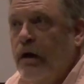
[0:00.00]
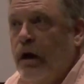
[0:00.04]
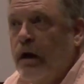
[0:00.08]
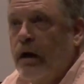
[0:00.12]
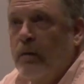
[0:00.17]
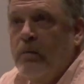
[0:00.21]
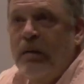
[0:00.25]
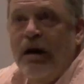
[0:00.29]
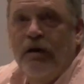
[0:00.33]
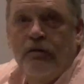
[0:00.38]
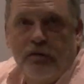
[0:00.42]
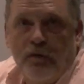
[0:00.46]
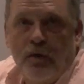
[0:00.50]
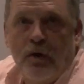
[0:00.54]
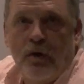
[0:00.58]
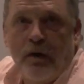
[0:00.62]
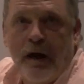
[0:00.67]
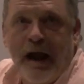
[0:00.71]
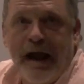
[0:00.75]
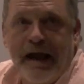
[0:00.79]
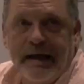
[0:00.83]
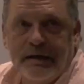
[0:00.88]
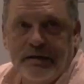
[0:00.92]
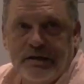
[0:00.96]
About four
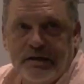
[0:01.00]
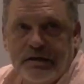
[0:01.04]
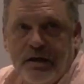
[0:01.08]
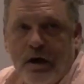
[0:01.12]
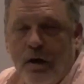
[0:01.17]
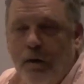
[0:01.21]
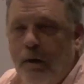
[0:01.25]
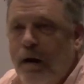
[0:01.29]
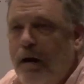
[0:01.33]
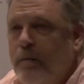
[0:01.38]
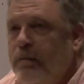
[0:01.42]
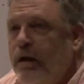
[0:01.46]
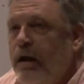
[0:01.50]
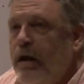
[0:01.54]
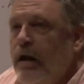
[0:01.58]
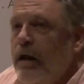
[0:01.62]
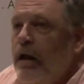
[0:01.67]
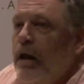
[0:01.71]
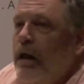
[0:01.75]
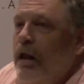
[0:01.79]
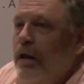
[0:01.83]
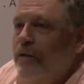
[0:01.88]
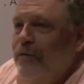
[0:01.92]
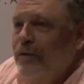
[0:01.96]
hands go up.
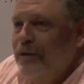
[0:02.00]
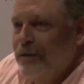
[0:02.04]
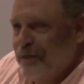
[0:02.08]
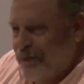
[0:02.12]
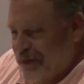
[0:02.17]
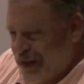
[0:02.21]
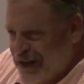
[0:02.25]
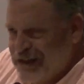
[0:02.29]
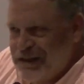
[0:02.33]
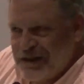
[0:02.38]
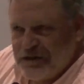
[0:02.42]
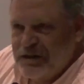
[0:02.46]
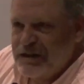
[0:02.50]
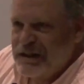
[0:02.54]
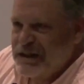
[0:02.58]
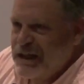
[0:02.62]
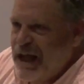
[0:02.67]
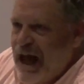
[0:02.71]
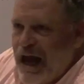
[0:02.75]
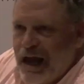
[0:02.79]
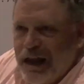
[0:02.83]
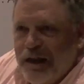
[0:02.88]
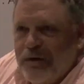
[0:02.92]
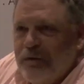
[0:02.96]
This is
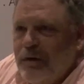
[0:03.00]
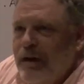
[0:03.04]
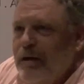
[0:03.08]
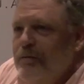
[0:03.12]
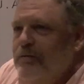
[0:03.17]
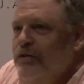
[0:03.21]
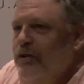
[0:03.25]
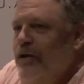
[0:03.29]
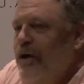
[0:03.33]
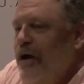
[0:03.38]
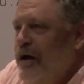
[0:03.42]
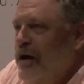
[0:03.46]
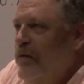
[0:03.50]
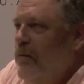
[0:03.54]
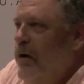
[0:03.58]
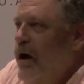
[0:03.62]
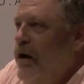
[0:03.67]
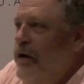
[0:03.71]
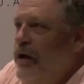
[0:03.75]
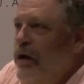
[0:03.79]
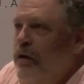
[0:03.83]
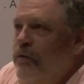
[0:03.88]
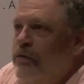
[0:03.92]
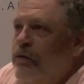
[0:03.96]
exactly what I'm talking
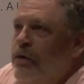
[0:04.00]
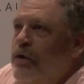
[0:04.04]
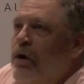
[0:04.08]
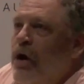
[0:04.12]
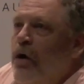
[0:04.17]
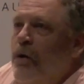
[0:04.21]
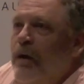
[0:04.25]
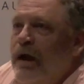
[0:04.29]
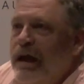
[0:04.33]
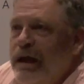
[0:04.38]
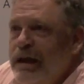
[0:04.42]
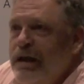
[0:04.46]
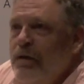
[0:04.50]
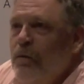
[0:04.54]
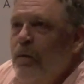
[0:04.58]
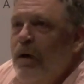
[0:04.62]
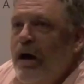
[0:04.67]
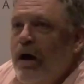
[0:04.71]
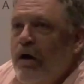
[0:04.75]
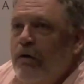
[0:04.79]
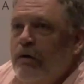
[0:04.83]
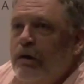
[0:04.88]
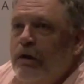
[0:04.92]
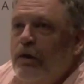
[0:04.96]
about. If you go
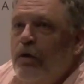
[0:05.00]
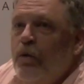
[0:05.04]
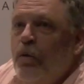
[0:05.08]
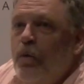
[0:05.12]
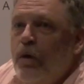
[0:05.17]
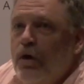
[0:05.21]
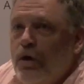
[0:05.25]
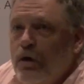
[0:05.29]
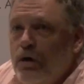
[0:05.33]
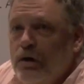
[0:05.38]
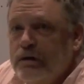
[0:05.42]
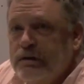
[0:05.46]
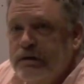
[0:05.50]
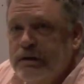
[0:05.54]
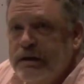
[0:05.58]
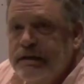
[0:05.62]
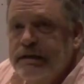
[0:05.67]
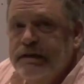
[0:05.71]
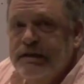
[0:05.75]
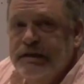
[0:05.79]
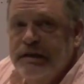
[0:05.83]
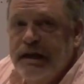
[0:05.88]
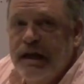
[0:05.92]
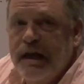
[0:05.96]
anywhere in the world
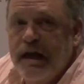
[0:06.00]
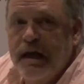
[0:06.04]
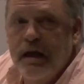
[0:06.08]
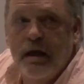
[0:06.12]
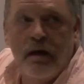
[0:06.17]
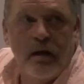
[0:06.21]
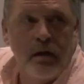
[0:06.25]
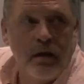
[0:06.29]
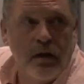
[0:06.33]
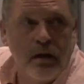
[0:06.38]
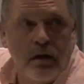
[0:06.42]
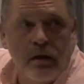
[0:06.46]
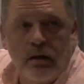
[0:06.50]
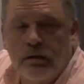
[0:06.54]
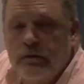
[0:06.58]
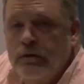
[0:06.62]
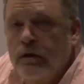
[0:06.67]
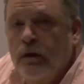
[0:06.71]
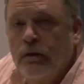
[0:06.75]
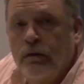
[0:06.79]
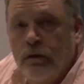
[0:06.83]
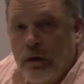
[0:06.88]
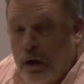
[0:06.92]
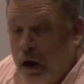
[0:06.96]
and say,
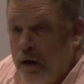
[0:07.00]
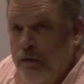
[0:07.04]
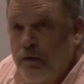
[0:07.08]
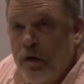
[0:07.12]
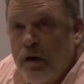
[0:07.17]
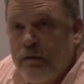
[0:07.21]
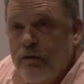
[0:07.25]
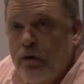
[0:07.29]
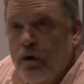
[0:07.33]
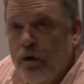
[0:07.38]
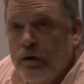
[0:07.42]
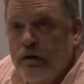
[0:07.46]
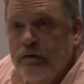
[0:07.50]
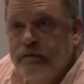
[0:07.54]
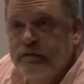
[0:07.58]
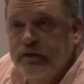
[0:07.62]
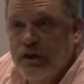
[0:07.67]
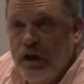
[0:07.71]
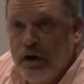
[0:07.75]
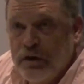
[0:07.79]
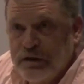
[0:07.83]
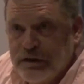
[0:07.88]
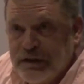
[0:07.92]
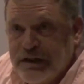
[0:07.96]
have you ever heard of
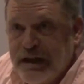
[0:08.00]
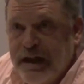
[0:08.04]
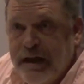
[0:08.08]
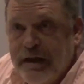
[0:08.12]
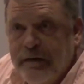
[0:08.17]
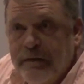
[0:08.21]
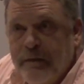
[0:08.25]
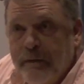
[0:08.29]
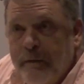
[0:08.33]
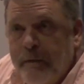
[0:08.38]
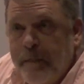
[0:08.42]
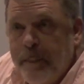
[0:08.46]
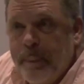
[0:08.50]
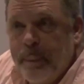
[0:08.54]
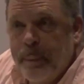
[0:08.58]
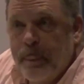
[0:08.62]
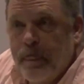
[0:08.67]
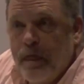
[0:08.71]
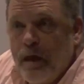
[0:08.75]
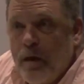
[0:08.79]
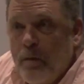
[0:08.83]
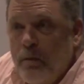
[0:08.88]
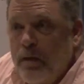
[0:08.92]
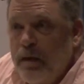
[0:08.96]
Tarzan?
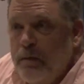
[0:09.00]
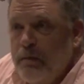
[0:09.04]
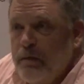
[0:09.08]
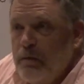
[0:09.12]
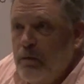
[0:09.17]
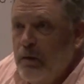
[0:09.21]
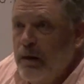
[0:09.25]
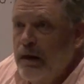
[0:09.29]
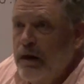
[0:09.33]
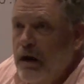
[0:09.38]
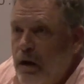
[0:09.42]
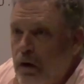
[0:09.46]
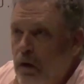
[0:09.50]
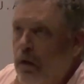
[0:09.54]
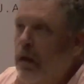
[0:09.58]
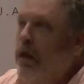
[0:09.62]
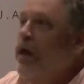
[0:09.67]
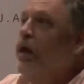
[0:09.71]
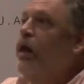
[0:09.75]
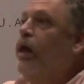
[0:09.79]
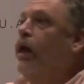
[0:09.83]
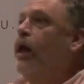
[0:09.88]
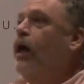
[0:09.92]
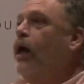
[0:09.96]
People will go,
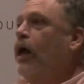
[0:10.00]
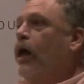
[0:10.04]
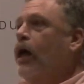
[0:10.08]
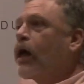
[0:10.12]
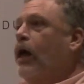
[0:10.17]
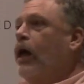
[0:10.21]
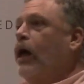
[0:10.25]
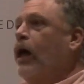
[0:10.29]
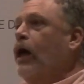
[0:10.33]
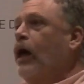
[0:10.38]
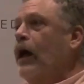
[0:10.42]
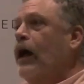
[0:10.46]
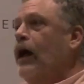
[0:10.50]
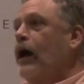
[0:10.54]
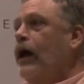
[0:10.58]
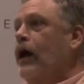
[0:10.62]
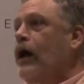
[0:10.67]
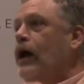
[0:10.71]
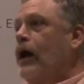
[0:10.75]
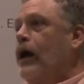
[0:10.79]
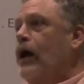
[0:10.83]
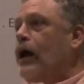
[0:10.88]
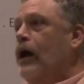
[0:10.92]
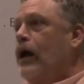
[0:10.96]

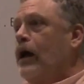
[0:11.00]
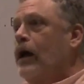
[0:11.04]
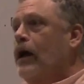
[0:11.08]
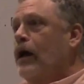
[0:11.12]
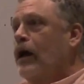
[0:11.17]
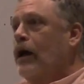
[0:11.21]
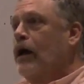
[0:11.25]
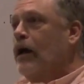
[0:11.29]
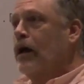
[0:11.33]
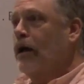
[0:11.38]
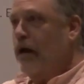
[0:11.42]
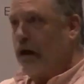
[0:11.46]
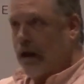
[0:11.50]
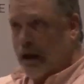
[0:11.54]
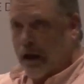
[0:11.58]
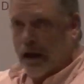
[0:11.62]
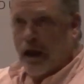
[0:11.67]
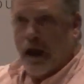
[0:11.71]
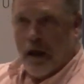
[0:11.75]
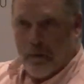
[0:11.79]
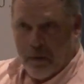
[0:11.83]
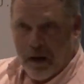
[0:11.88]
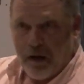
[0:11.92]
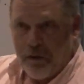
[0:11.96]
ah!
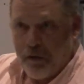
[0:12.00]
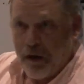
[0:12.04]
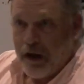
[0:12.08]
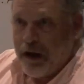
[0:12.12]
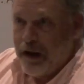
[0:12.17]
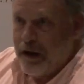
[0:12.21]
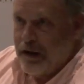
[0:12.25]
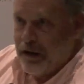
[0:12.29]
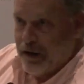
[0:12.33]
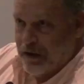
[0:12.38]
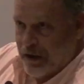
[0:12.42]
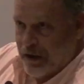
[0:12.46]
Am I right?